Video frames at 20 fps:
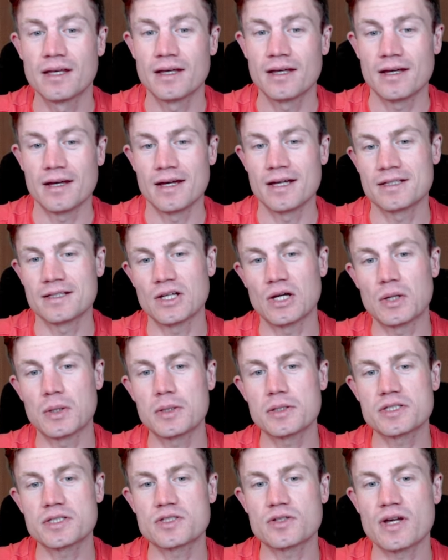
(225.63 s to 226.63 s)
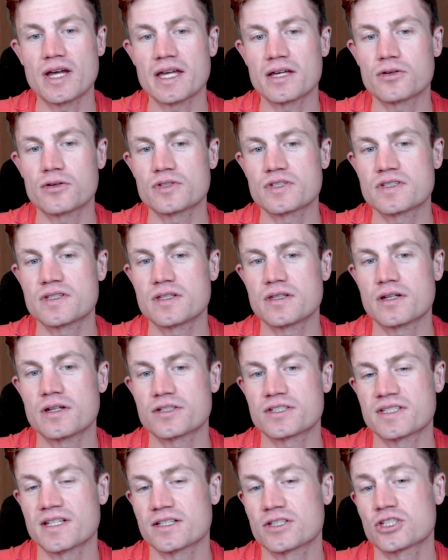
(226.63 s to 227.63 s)
And also I consider
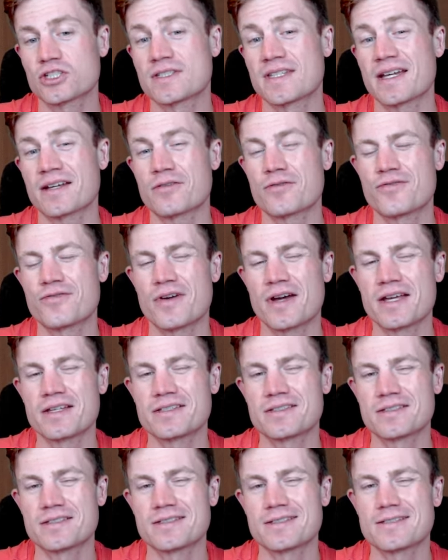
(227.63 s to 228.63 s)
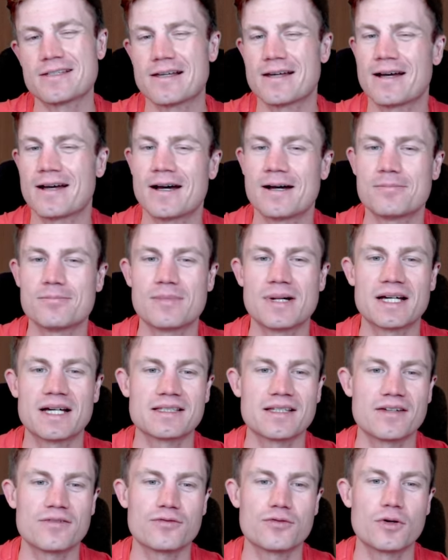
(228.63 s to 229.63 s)
such sacrifices, but
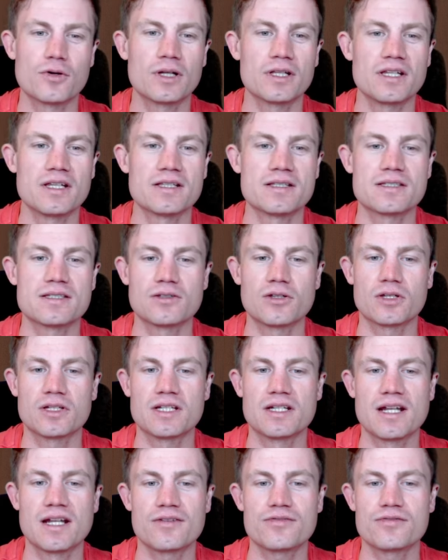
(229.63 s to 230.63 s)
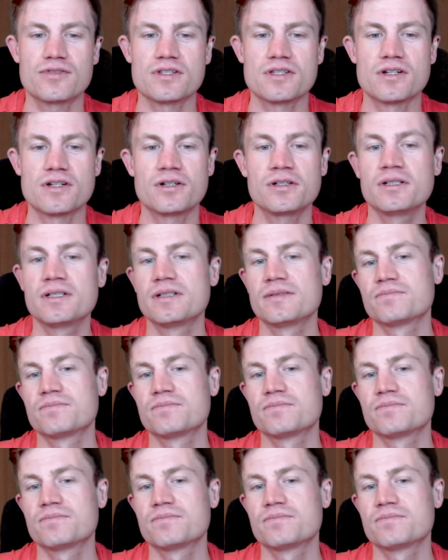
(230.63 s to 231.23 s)
I thought it's not enough here.